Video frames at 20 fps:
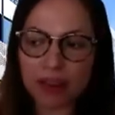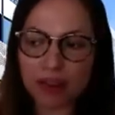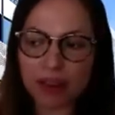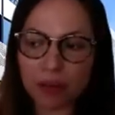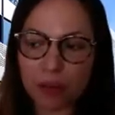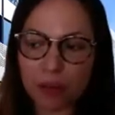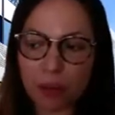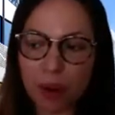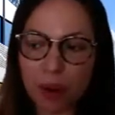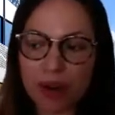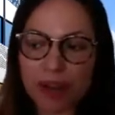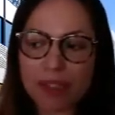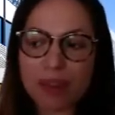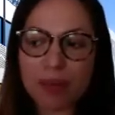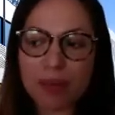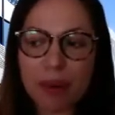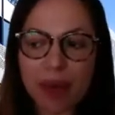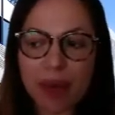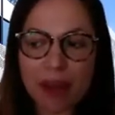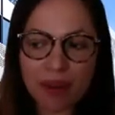What is the
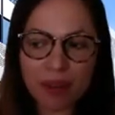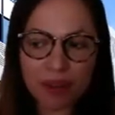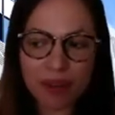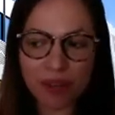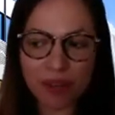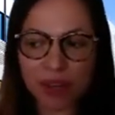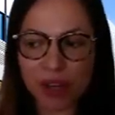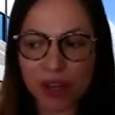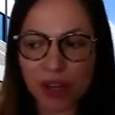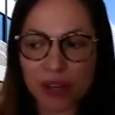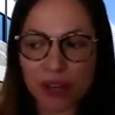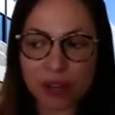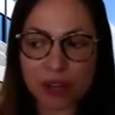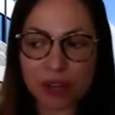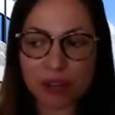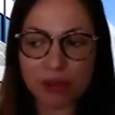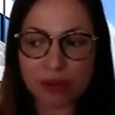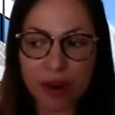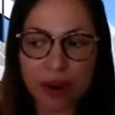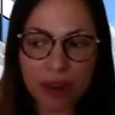benefit here and the
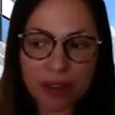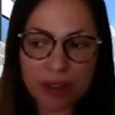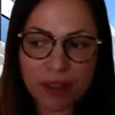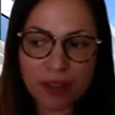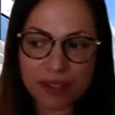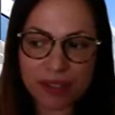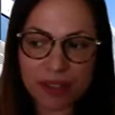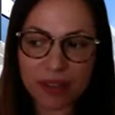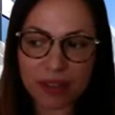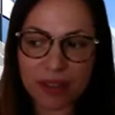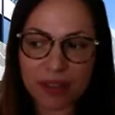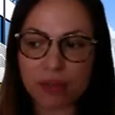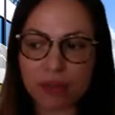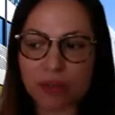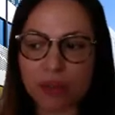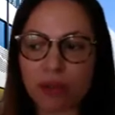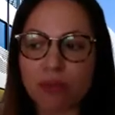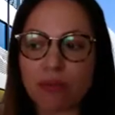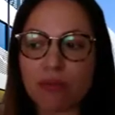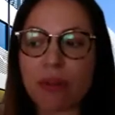strength is that there
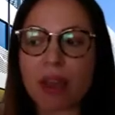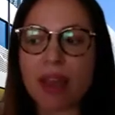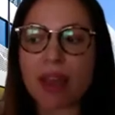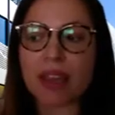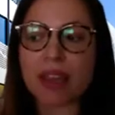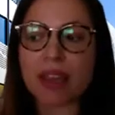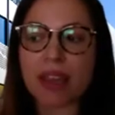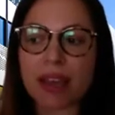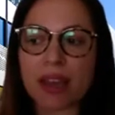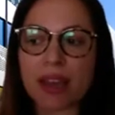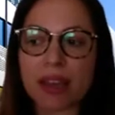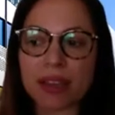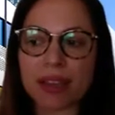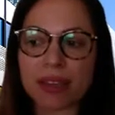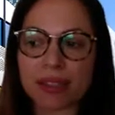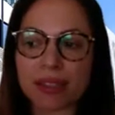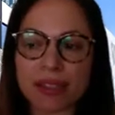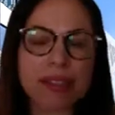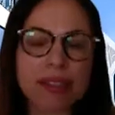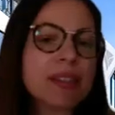is already an
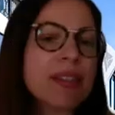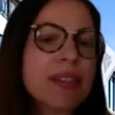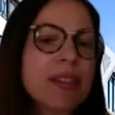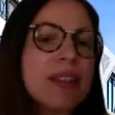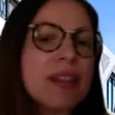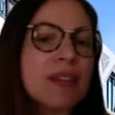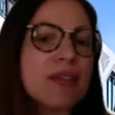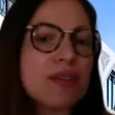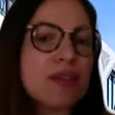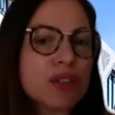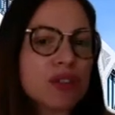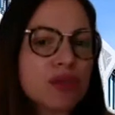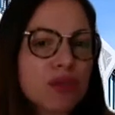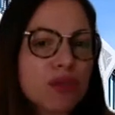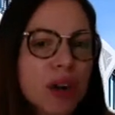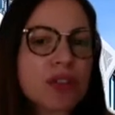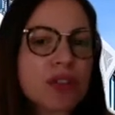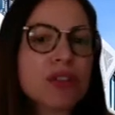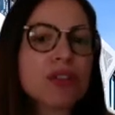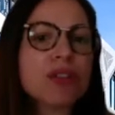existing
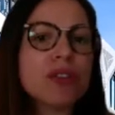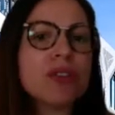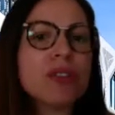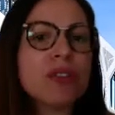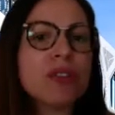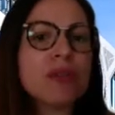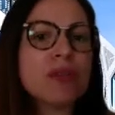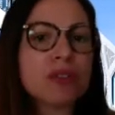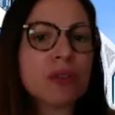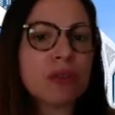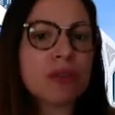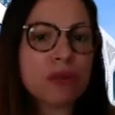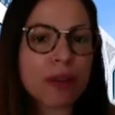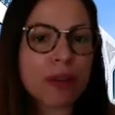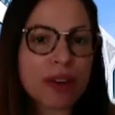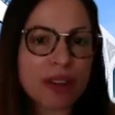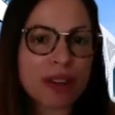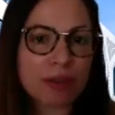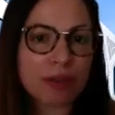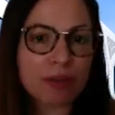infrastructure, there is
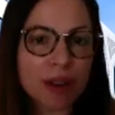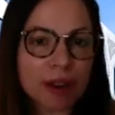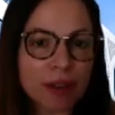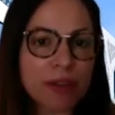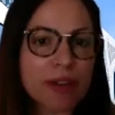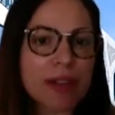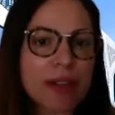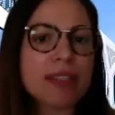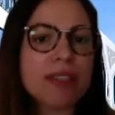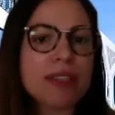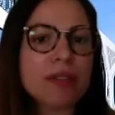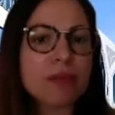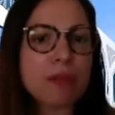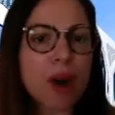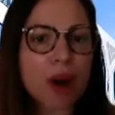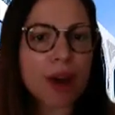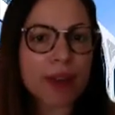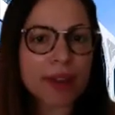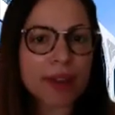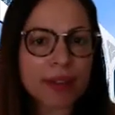already a regulated
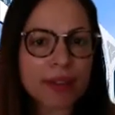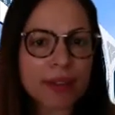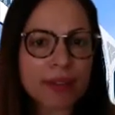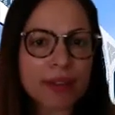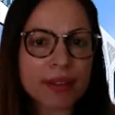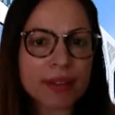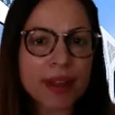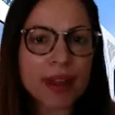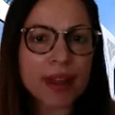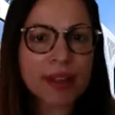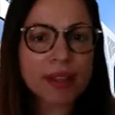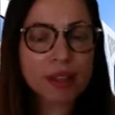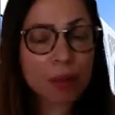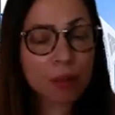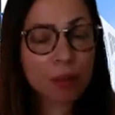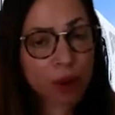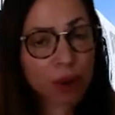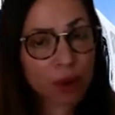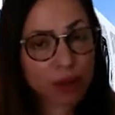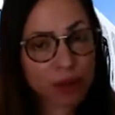market.
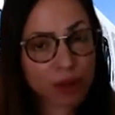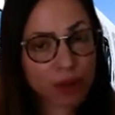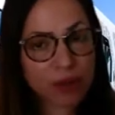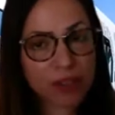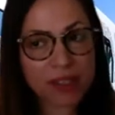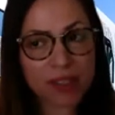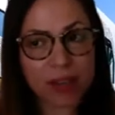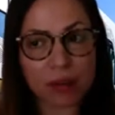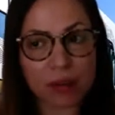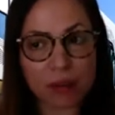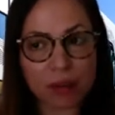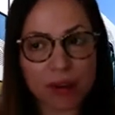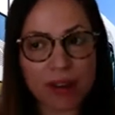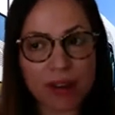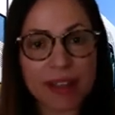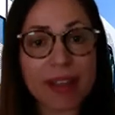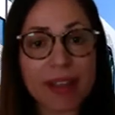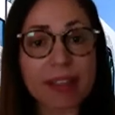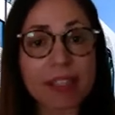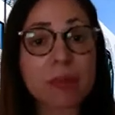Some countries are
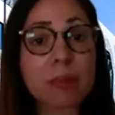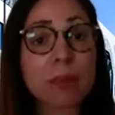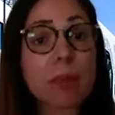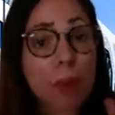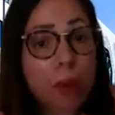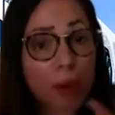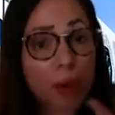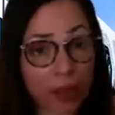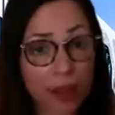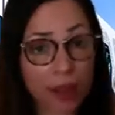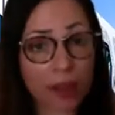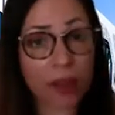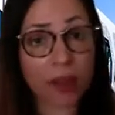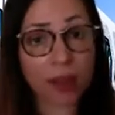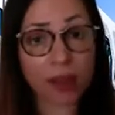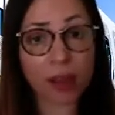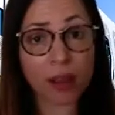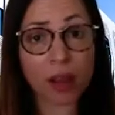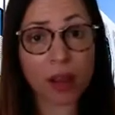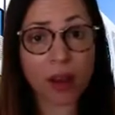already exporting
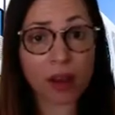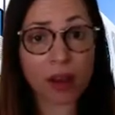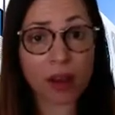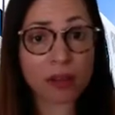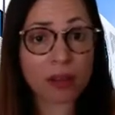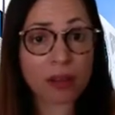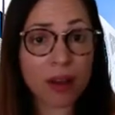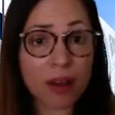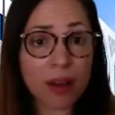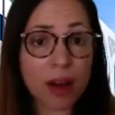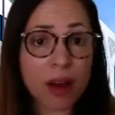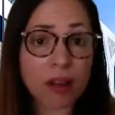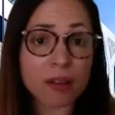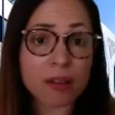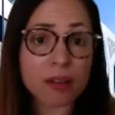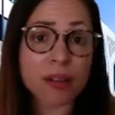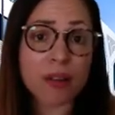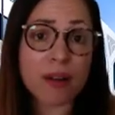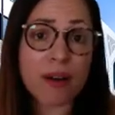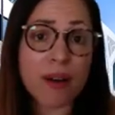on
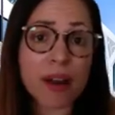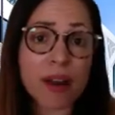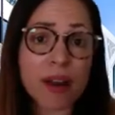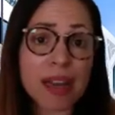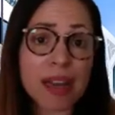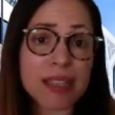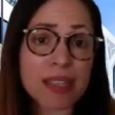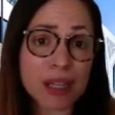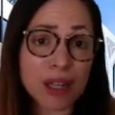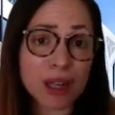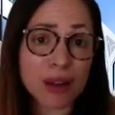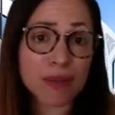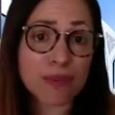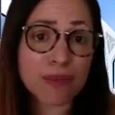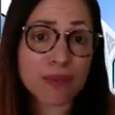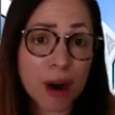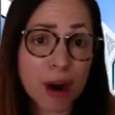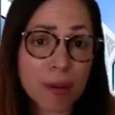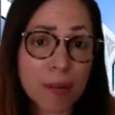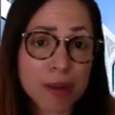the classical
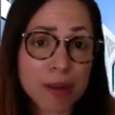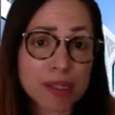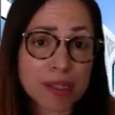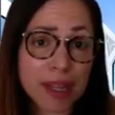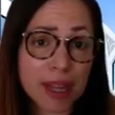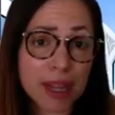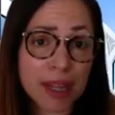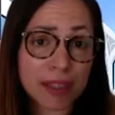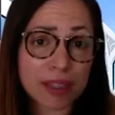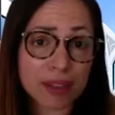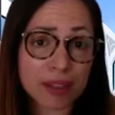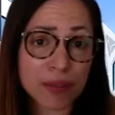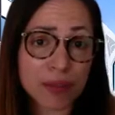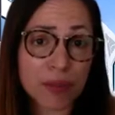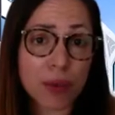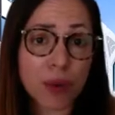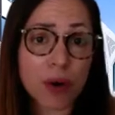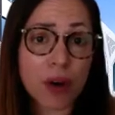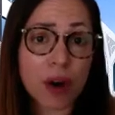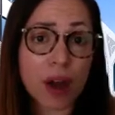pharma side
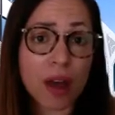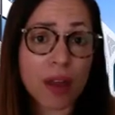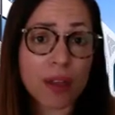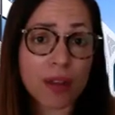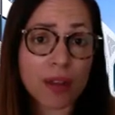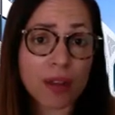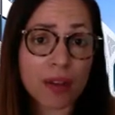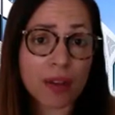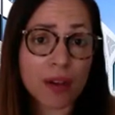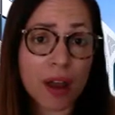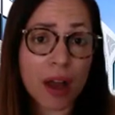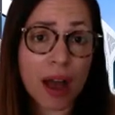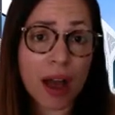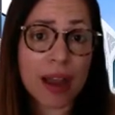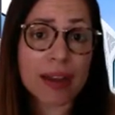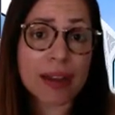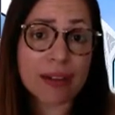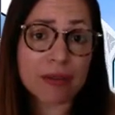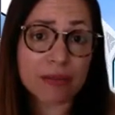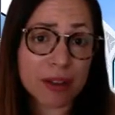for other
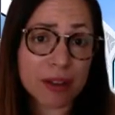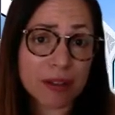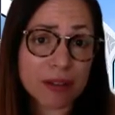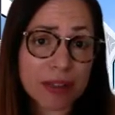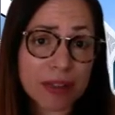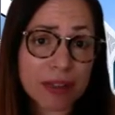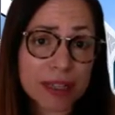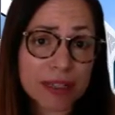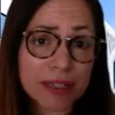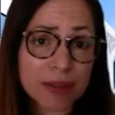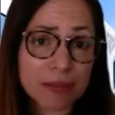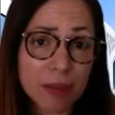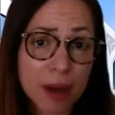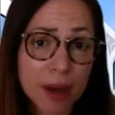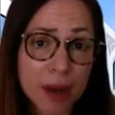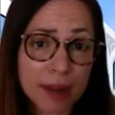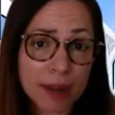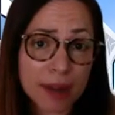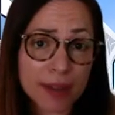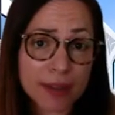highly regulated
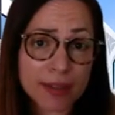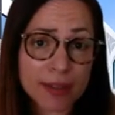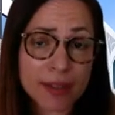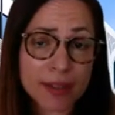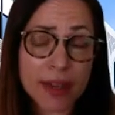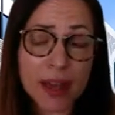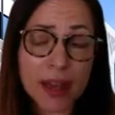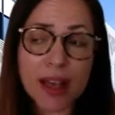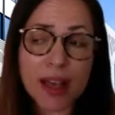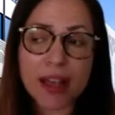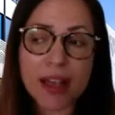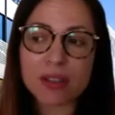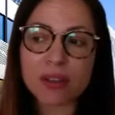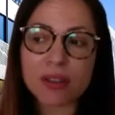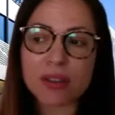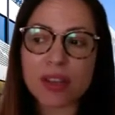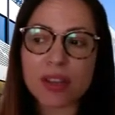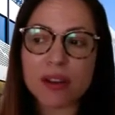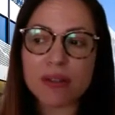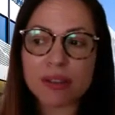market. So
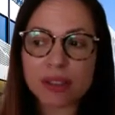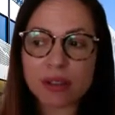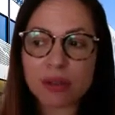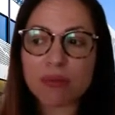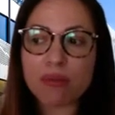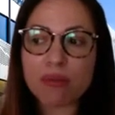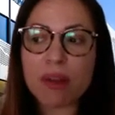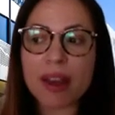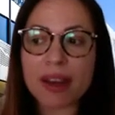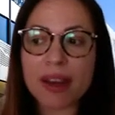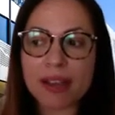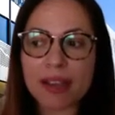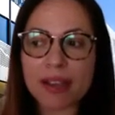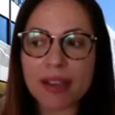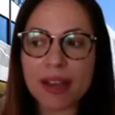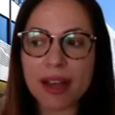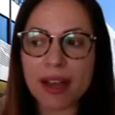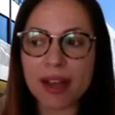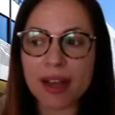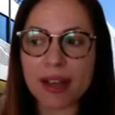there is
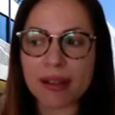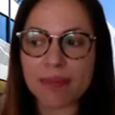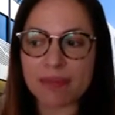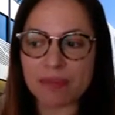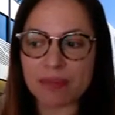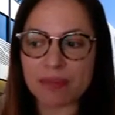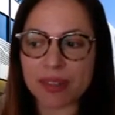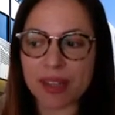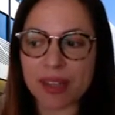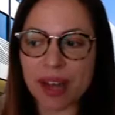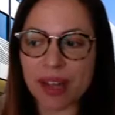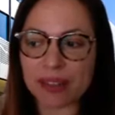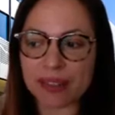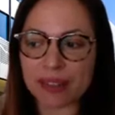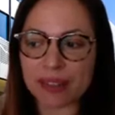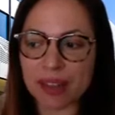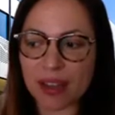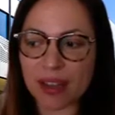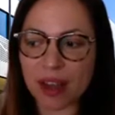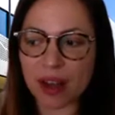already that
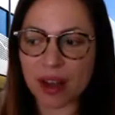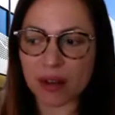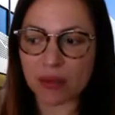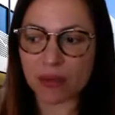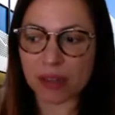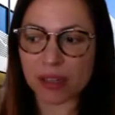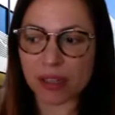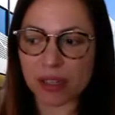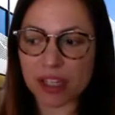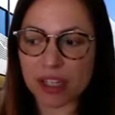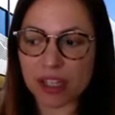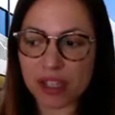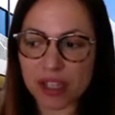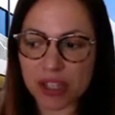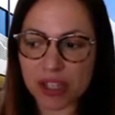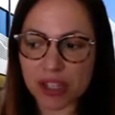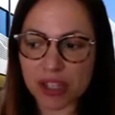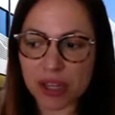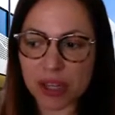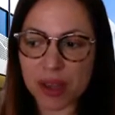
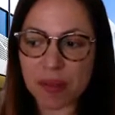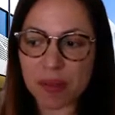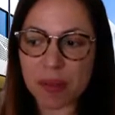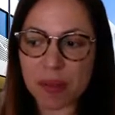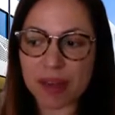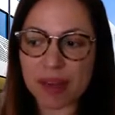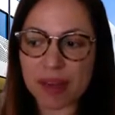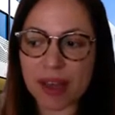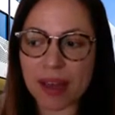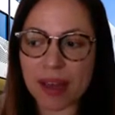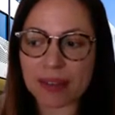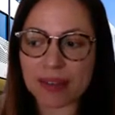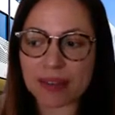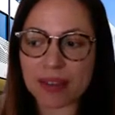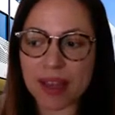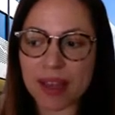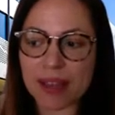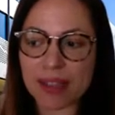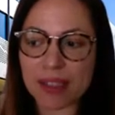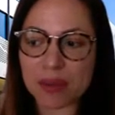relationship and that
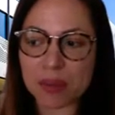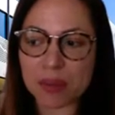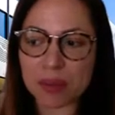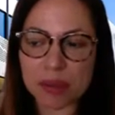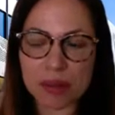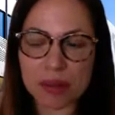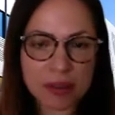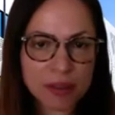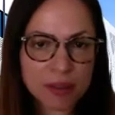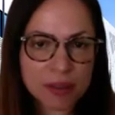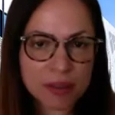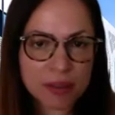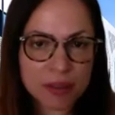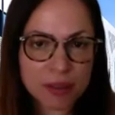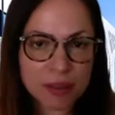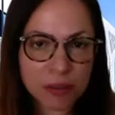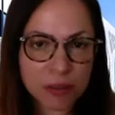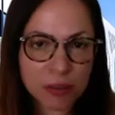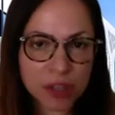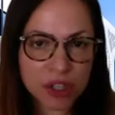
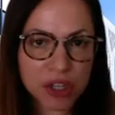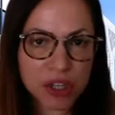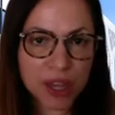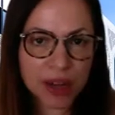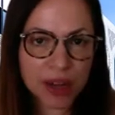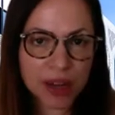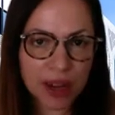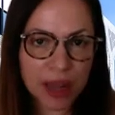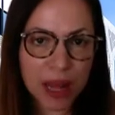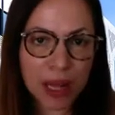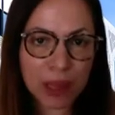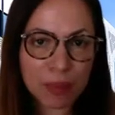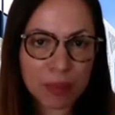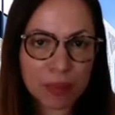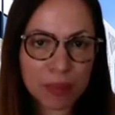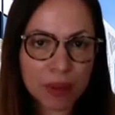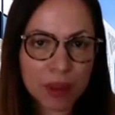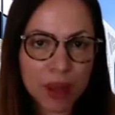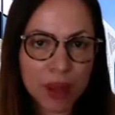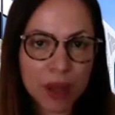experience which can help
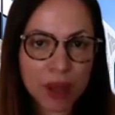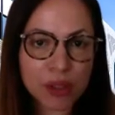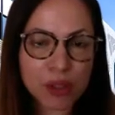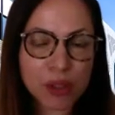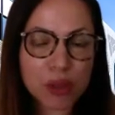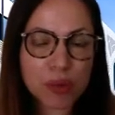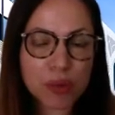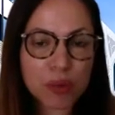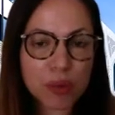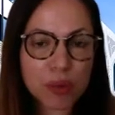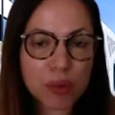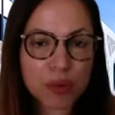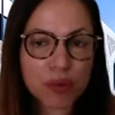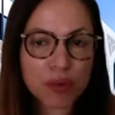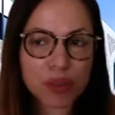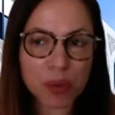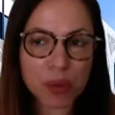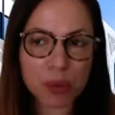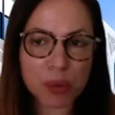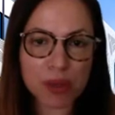to
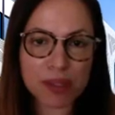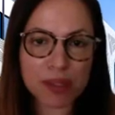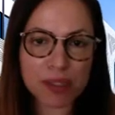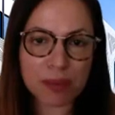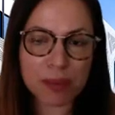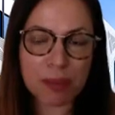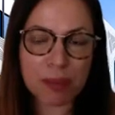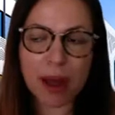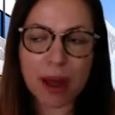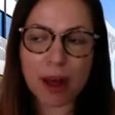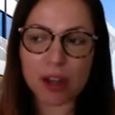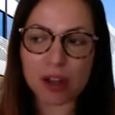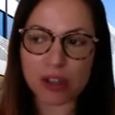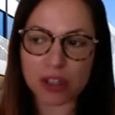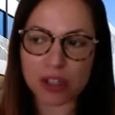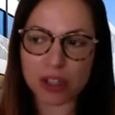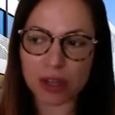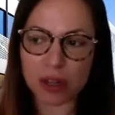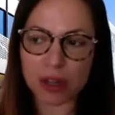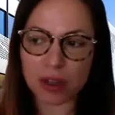move towards
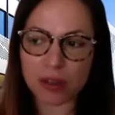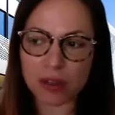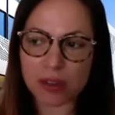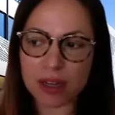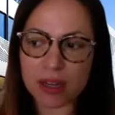biologicals.